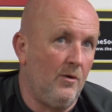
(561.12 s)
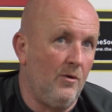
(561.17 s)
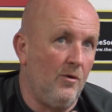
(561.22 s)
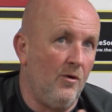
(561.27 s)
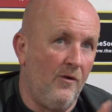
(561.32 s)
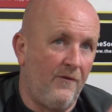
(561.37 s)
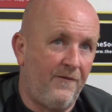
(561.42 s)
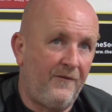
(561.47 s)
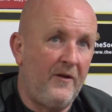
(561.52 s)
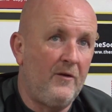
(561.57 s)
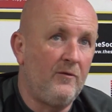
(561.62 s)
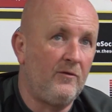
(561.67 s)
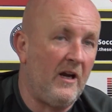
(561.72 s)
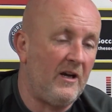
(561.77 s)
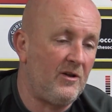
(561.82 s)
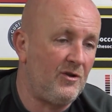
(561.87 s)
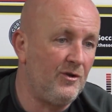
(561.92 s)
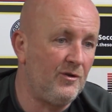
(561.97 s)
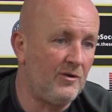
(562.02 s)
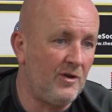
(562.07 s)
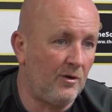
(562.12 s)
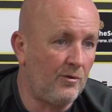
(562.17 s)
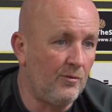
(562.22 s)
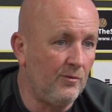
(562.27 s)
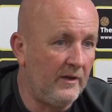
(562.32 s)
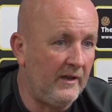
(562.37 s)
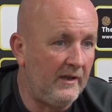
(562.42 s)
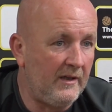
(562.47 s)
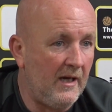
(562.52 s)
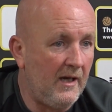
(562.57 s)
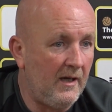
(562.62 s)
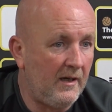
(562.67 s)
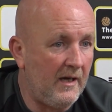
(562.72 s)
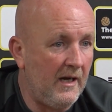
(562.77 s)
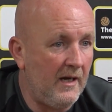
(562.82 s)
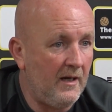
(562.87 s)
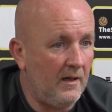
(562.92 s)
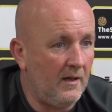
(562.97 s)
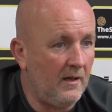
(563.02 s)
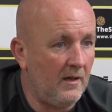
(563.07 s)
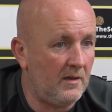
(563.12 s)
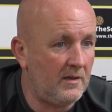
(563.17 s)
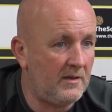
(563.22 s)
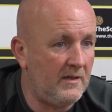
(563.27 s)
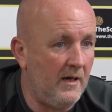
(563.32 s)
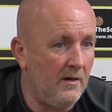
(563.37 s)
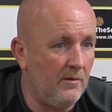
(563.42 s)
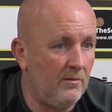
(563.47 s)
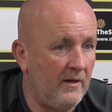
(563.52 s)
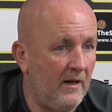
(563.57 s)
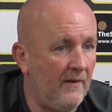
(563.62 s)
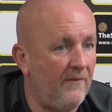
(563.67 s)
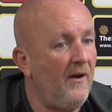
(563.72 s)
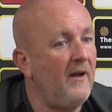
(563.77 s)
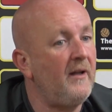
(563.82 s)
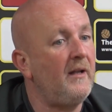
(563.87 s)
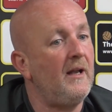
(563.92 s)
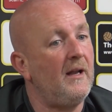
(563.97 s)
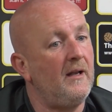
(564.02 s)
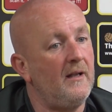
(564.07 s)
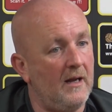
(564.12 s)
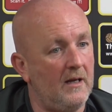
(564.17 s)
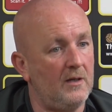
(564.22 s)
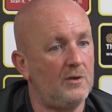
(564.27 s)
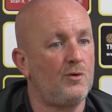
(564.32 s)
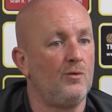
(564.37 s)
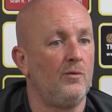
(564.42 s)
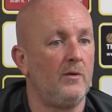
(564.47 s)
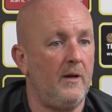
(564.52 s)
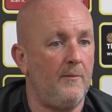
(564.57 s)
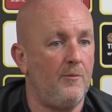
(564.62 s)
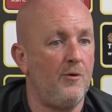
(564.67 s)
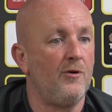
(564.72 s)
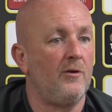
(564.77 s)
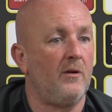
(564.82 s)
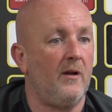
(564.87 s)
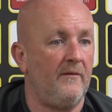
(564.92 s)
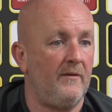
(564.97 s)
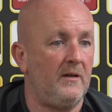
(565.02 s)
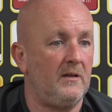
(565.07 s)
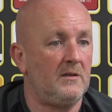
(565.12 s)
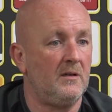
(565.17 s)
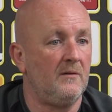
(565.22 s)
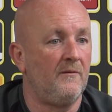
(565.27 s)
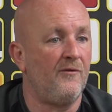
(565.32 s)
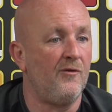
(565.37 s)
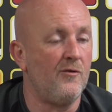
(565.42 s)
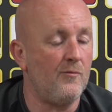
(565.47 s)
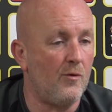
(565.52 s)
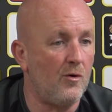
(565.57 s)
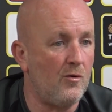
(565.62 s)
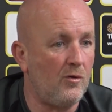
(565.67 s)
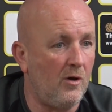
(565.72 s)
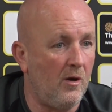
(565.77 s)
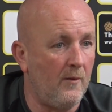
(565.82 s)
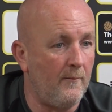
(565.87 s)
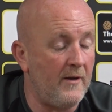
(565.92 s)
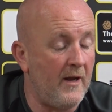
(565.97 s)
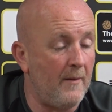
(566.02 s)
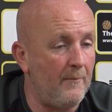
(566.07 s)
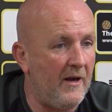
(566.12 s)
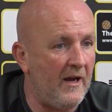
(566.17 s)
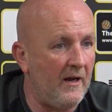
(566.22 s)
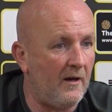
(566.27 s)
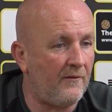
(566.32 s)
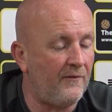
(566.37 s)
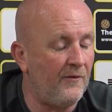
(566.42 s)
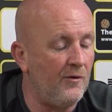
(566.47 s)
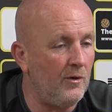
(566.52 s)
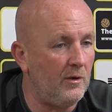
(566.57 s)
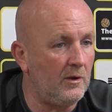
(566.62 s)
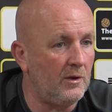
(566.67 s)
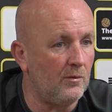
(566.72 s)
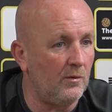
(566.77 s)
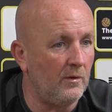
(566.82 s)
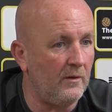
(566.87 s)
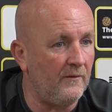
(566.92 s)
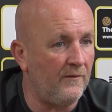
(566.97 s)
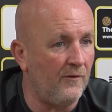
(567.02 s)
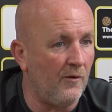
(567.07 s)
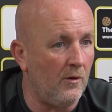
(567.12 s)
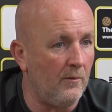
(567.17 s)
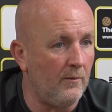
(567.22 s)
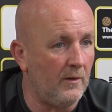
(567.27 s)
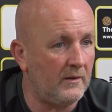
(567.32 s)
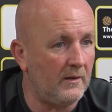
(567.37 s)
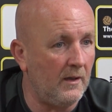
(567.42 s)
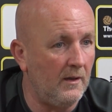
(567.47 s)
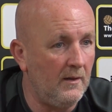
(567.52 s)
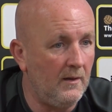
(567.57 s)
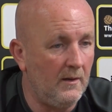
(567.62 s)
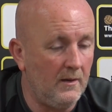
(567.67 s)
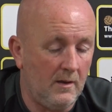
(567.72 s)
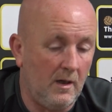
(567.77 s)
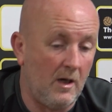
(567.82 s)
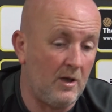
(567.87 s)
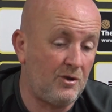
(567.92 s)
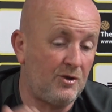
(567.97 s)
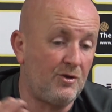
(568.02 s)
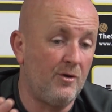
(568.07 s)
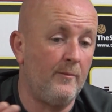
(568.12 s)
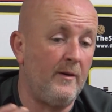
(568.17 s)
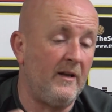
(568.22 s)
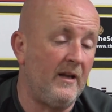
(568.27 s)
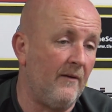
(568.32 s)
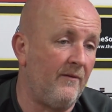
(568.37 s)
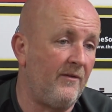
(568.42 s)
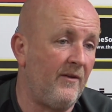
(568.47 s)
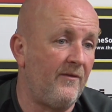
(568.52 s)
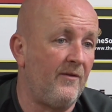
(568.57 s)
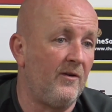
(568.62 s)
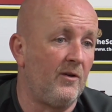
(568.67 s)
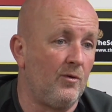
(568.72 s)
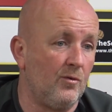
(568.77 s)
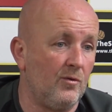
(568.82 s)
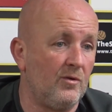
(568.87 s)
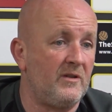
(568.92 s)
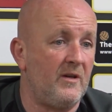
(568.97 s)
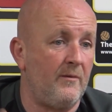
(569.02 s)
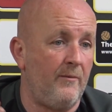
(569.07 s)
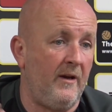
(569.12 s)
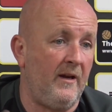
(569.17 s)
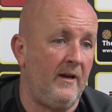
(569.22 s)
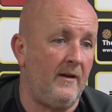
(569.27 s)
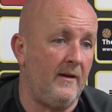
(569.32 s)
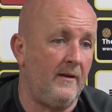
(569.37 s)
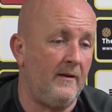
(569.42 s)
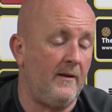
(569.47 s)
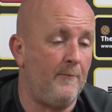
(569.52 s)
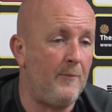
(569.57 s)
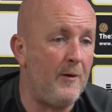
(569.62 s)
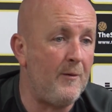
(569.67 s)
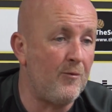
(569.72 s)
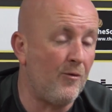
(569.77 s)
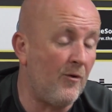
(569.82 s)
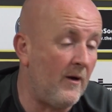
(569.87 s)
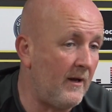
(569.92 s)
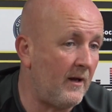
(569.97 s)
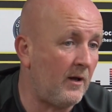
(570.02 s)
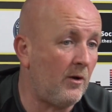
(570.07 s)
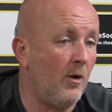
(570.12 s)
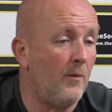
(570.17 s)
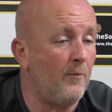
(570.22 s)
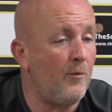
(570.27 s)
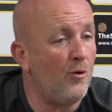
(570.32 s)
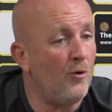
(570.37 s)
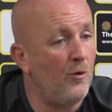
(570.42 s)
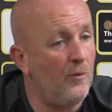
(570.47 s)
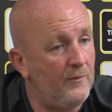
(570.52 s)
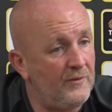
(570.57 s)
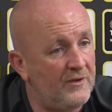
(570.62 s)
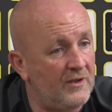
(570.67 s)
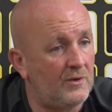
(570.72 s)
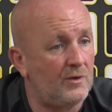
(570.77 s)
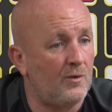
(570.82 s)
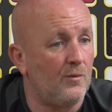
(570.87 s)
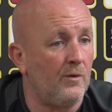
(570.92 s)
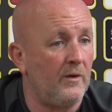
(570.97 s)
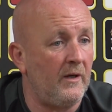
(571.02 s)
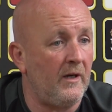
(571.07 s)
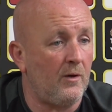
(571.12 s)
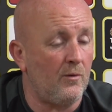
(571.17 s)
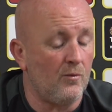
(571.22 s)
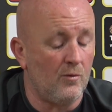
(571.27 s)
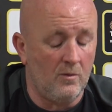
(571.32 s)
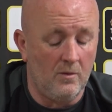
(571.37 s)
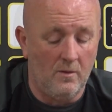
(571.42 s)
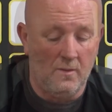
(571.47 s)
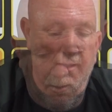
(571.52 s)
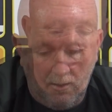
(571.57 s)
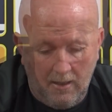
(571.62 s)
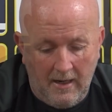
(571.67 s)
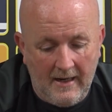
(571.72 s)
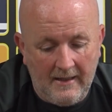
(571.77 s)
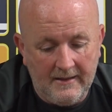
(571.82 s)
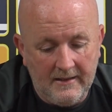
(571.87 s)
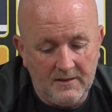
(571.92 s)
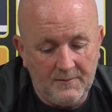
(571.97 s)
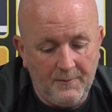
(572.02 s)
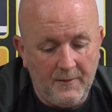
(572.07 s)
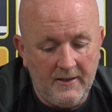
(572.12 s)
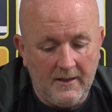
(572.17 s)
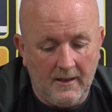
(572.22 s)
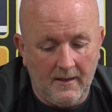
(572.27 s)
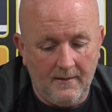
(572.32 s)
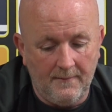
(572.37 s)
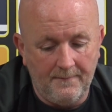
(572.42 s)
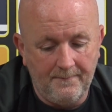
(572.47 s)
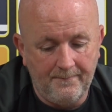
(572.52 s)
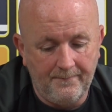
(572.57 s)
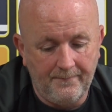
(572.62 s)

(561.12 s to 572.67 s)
off-field issues are going to take care of themselves, and I think then that's going to put Livingston Football Club in a better footing going forward, assuming everything goes the way that the people at the club hopes it's going to go. It's been a